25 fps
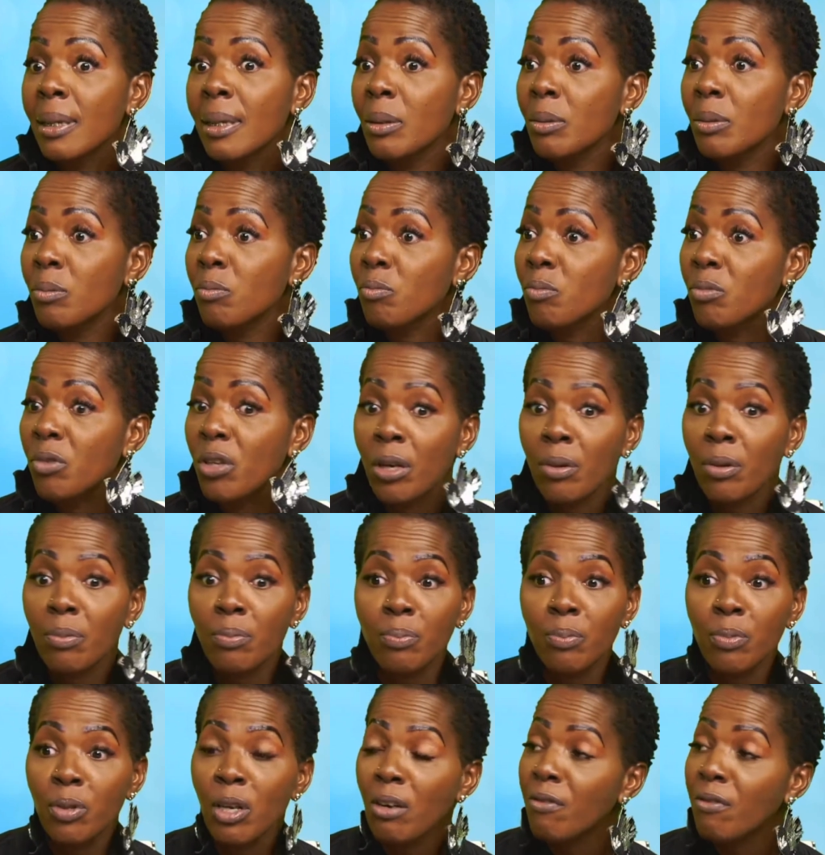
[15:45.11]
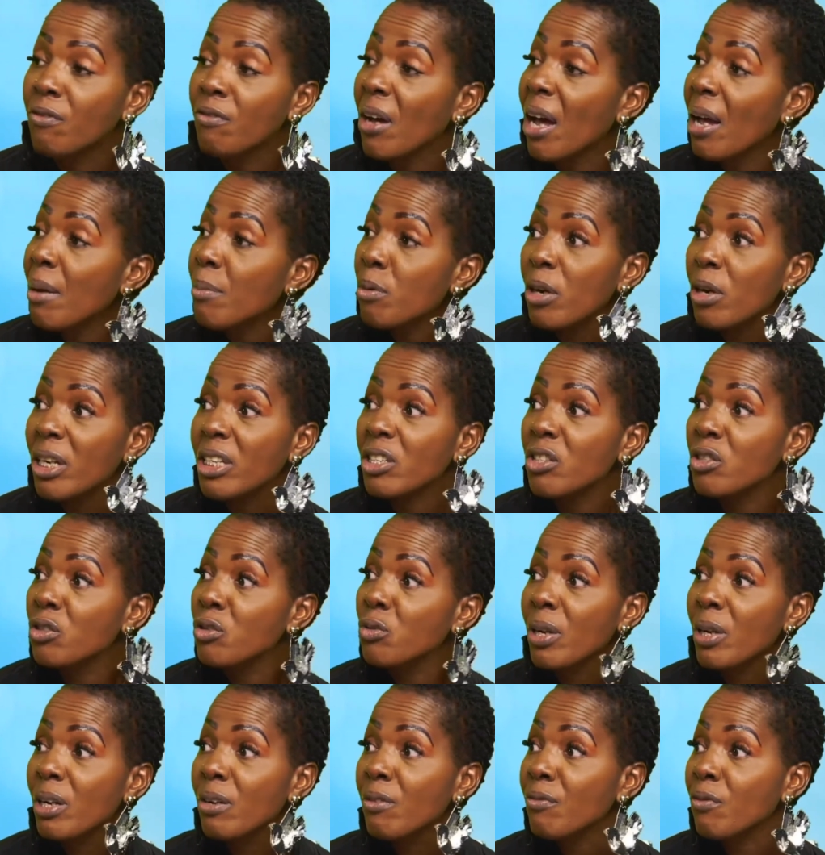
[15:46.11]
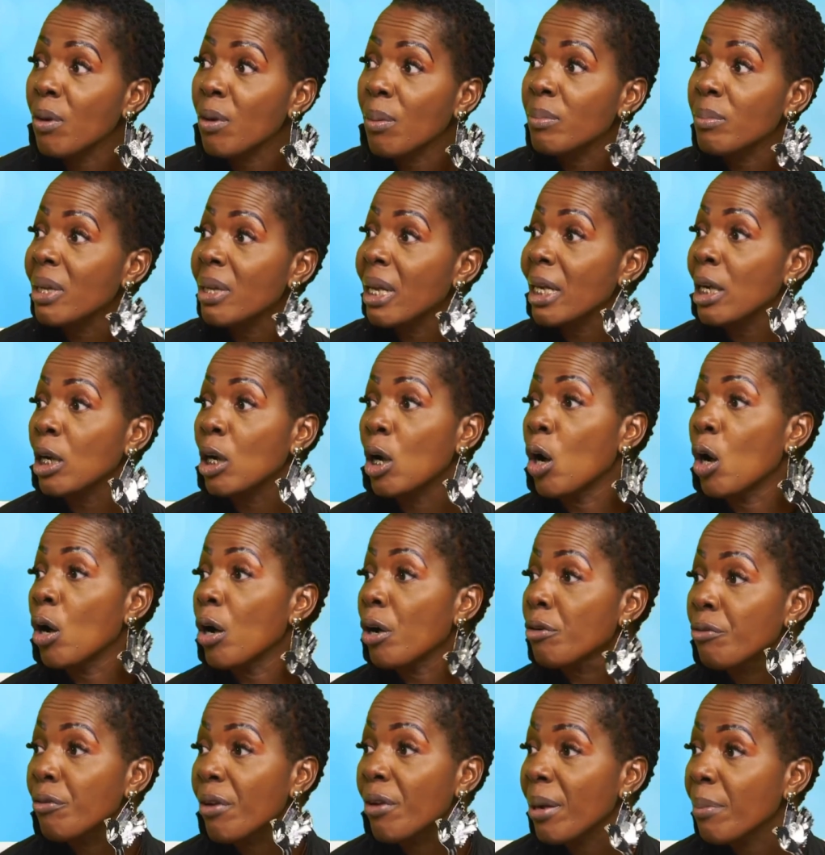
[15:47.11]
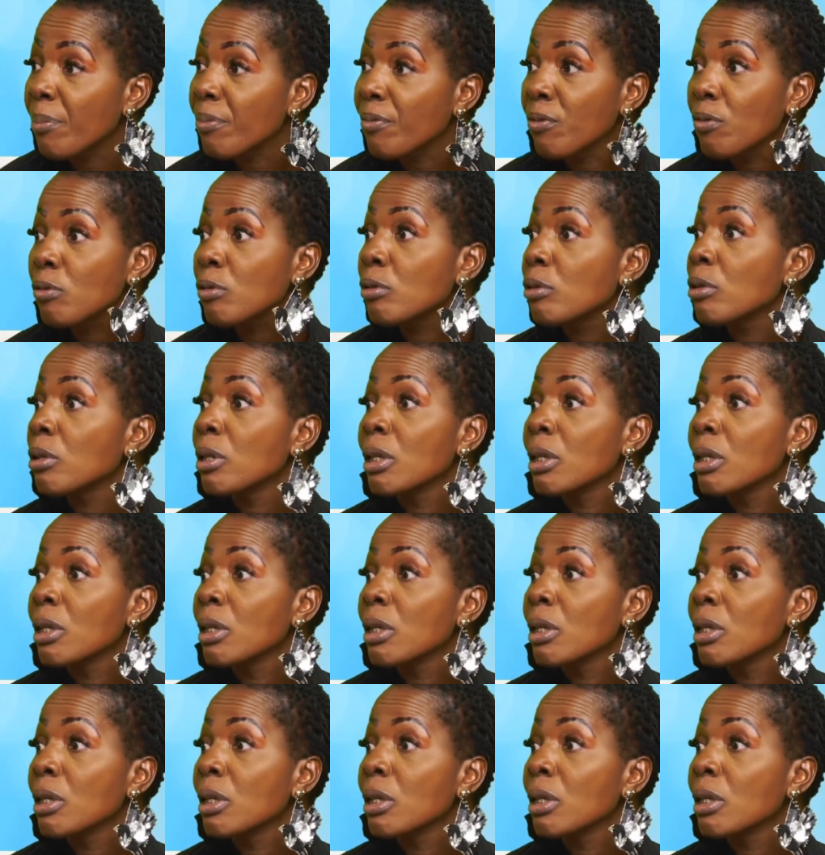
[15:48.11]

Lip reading: their fibroids shrink from like a grapefruit